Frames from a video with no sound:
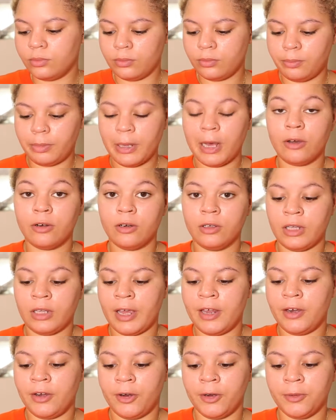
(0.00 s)
powder
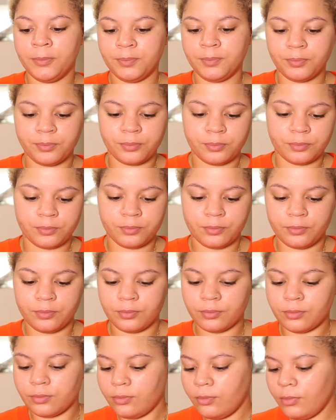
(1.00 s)
lightener.
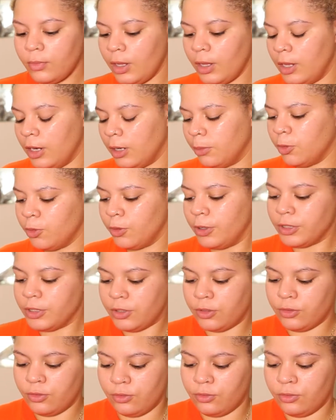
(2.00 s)
And I'm going
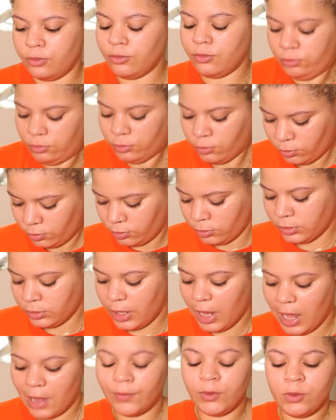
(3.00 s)
to,
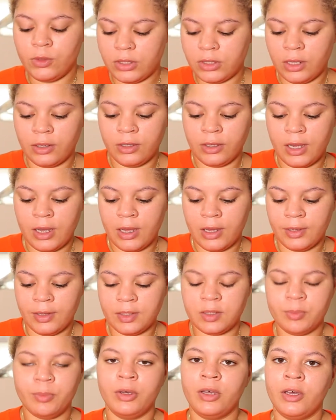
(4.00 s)
I've used other
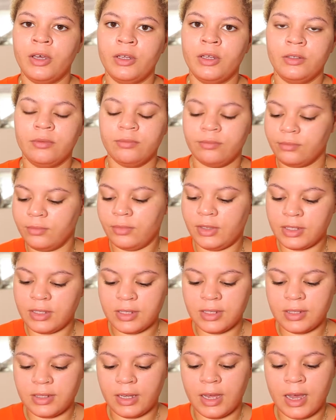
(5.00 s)
kinds, but this
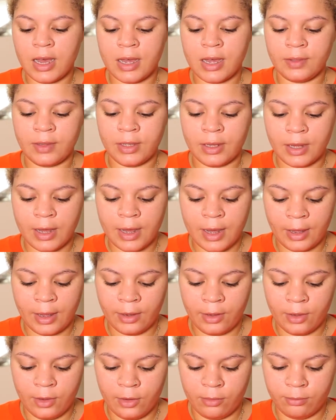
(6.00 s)
is the kind that I
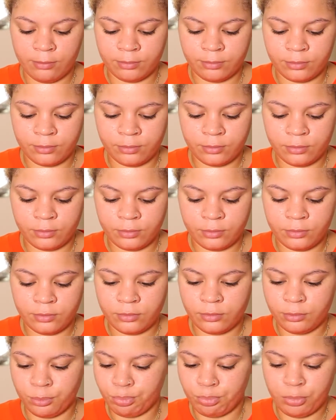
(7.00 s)

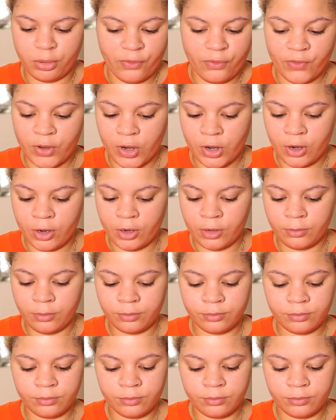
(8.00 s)
prefer.